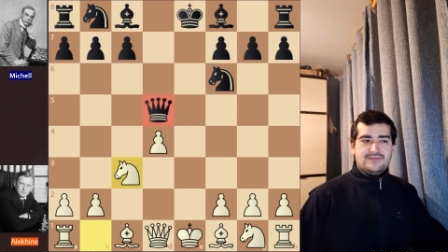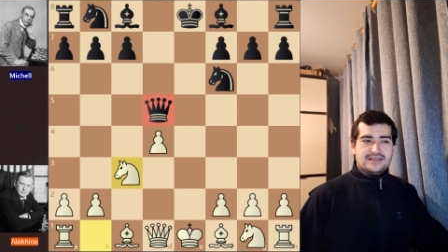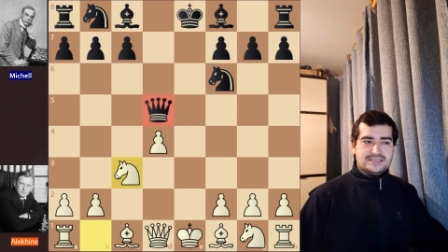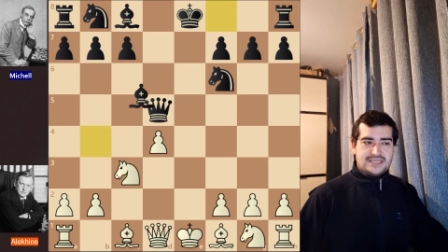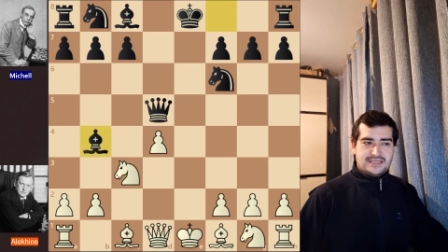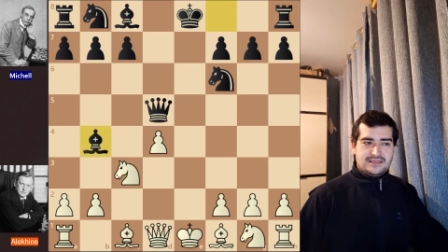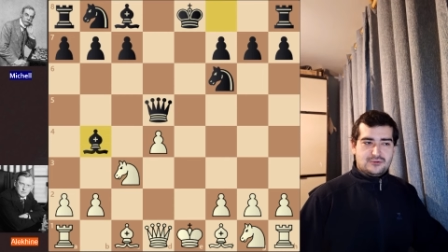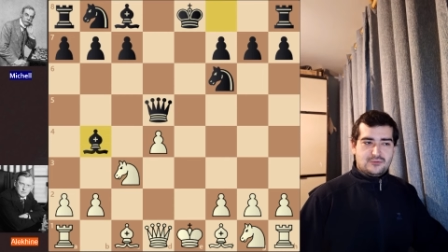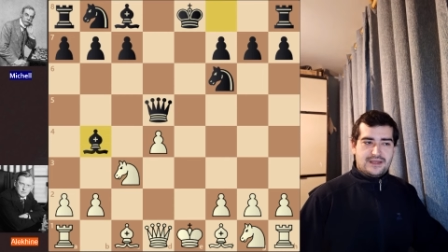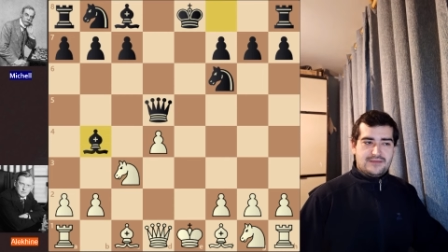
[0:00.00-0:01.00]
black decided
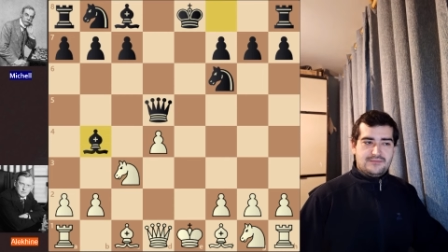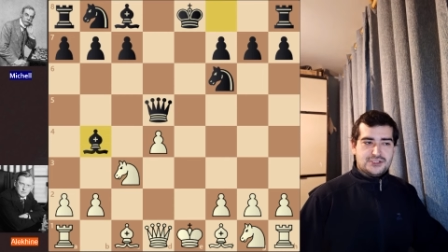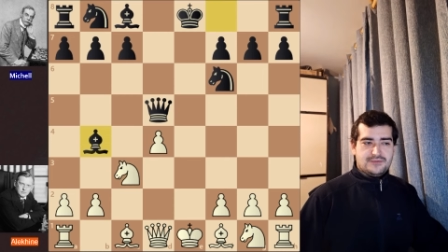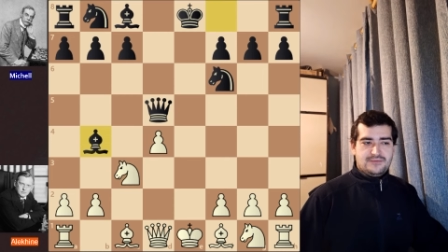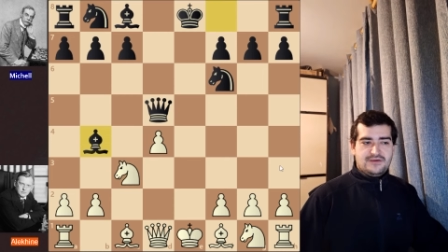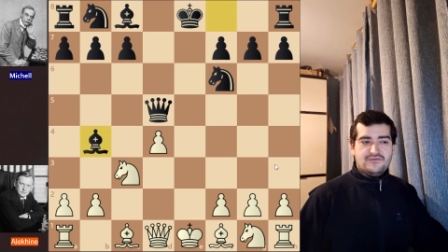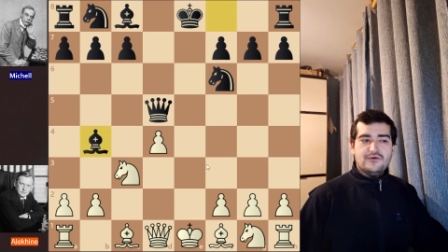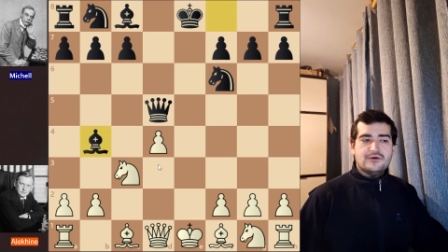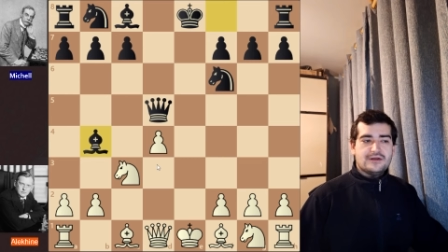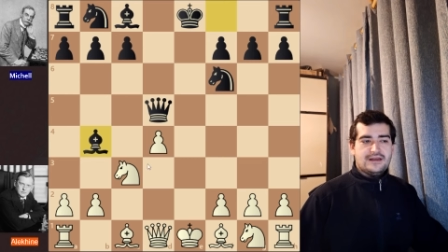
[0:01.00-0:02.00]
to play bishop
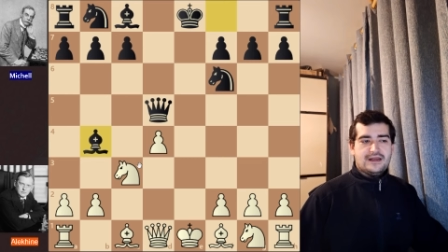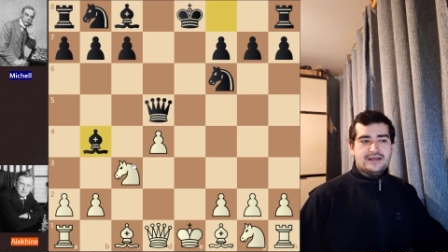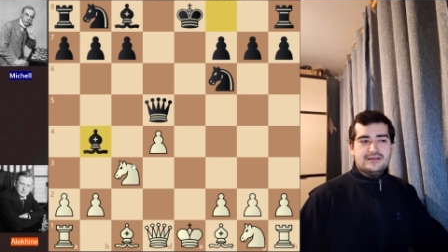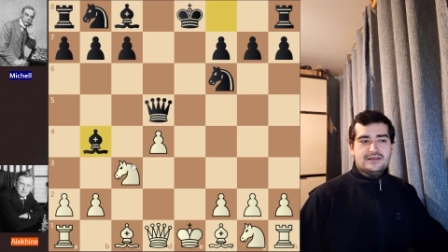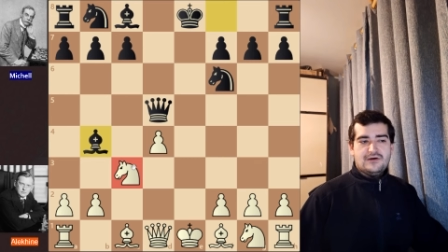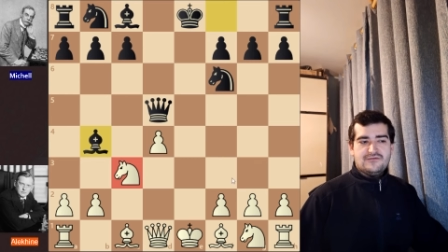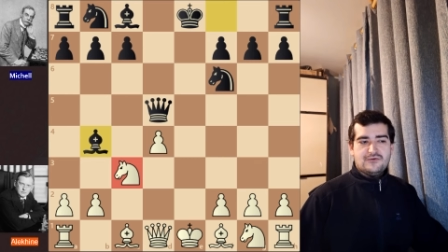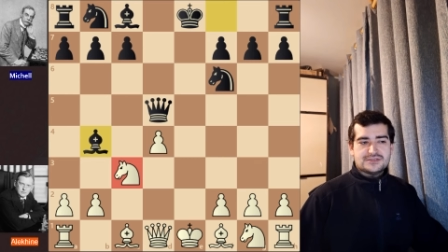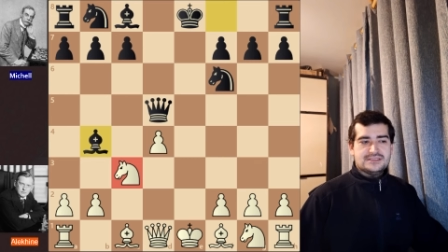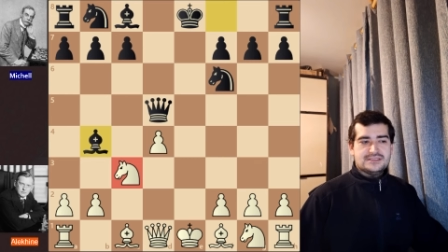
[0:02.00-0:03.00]
b4, and right now of
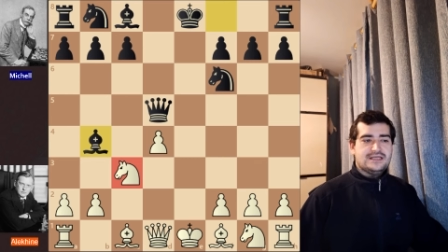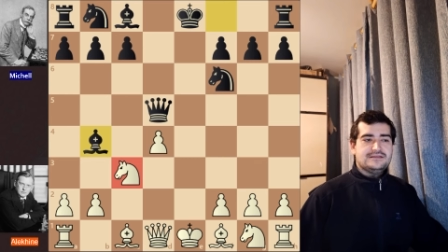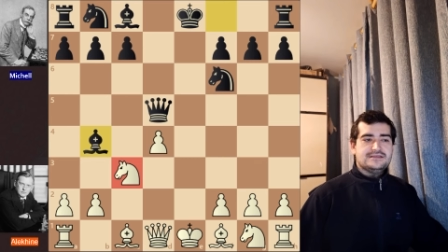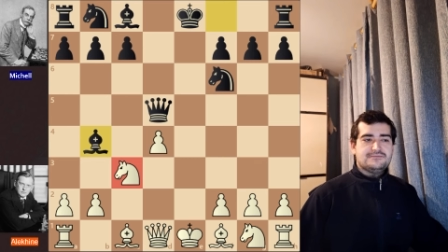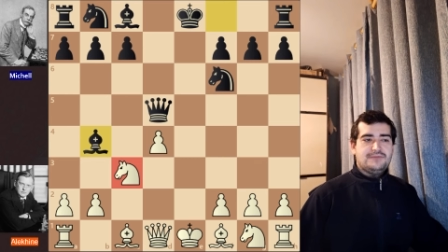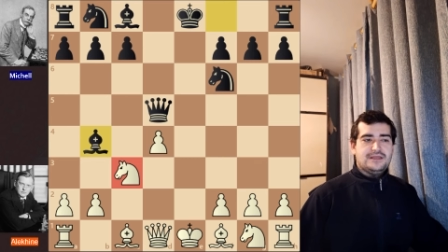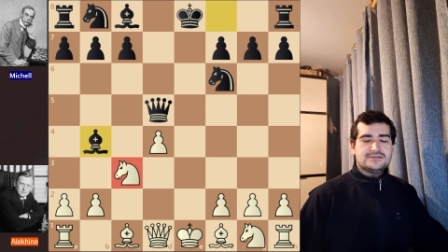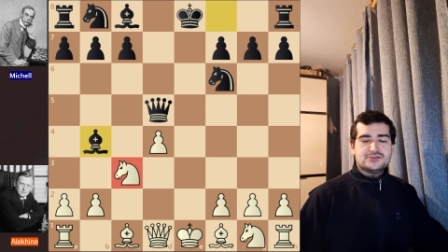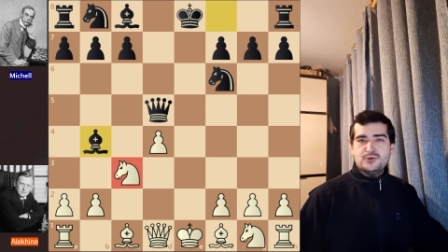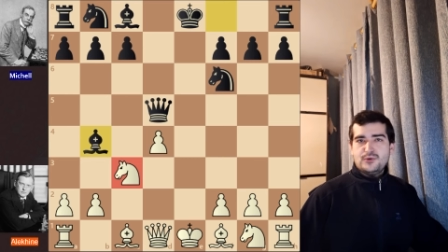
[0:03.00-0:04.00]
course this knight is
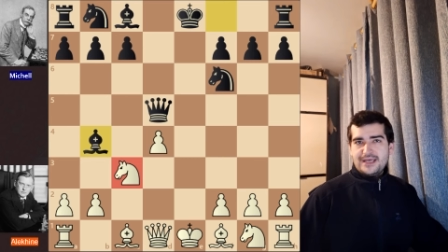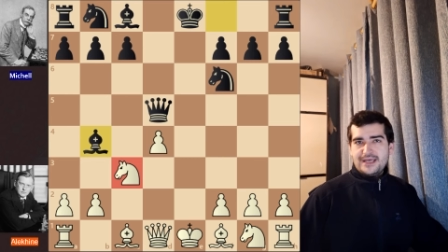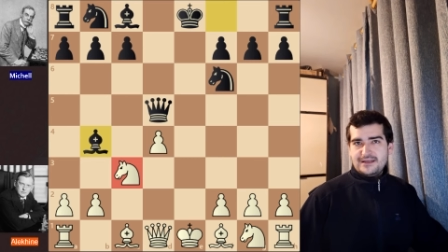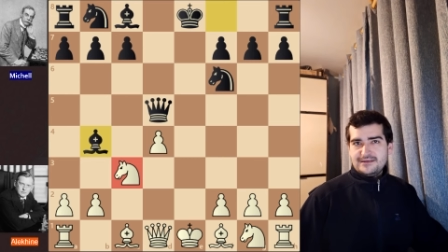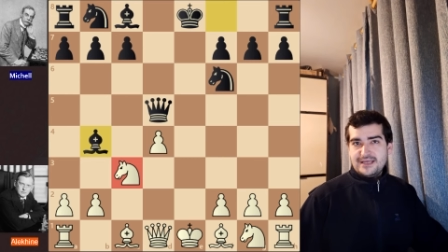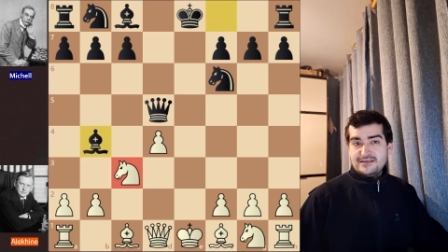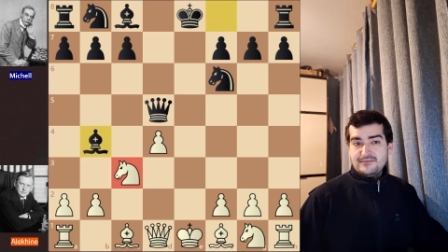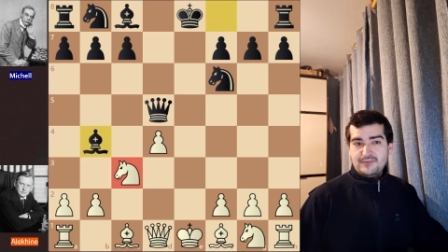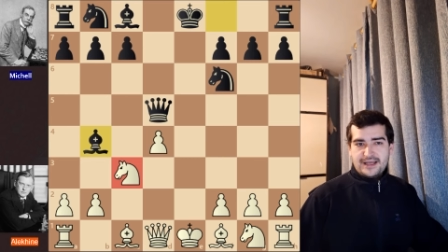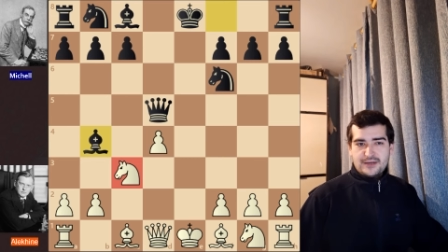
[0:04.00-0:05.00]
pinned, so you cannot take
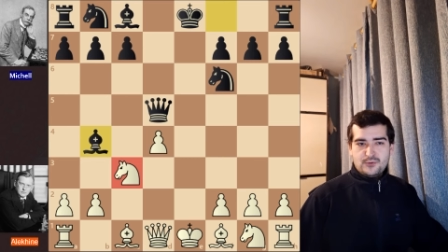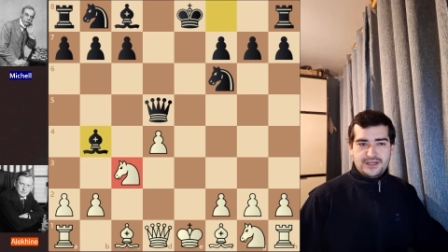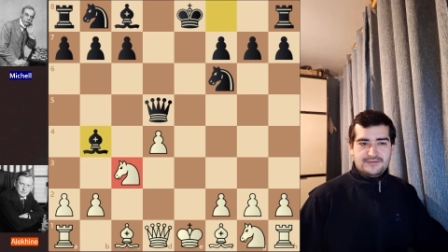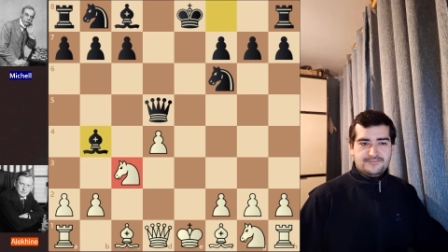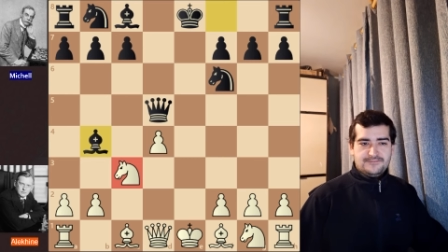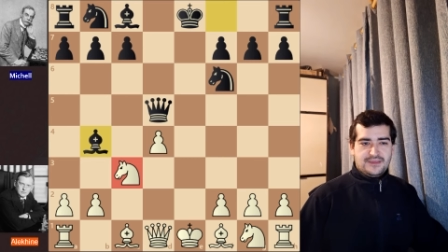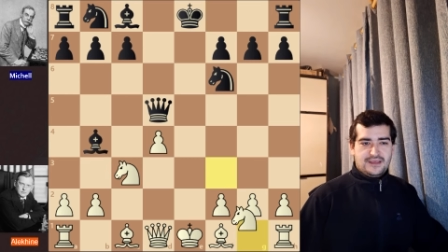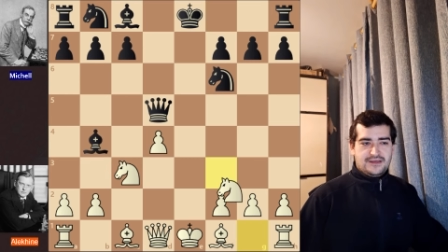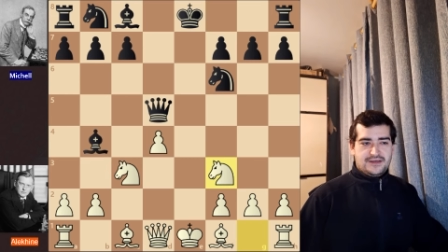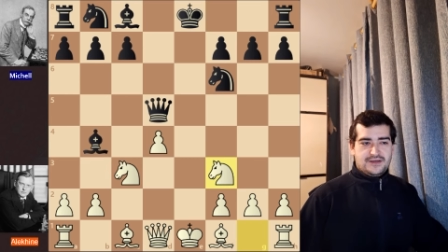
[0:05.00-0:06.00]
the black queen.
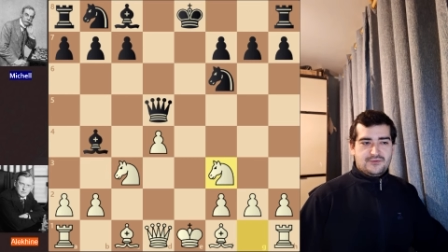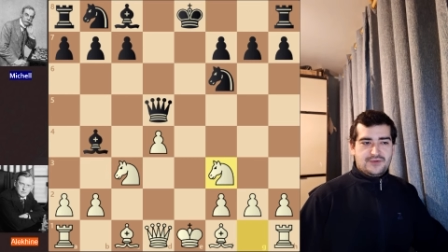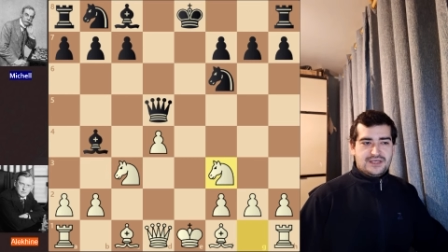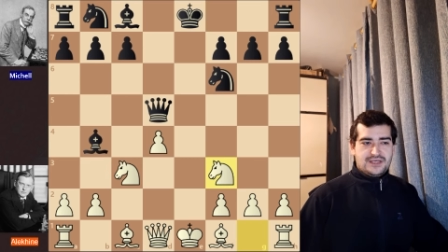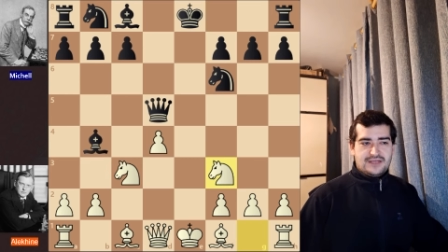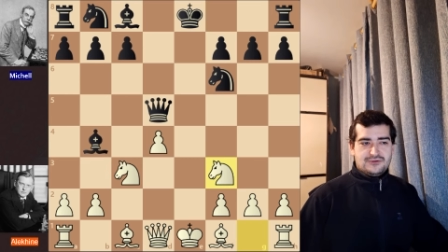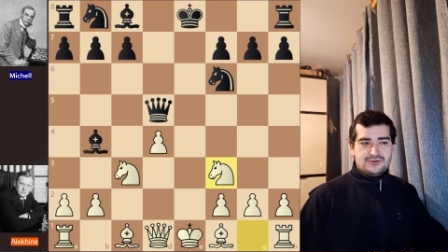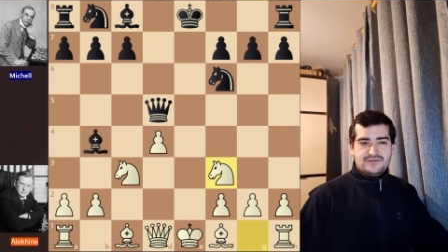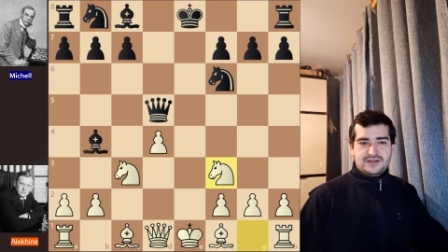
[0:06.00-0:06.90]
We have knight to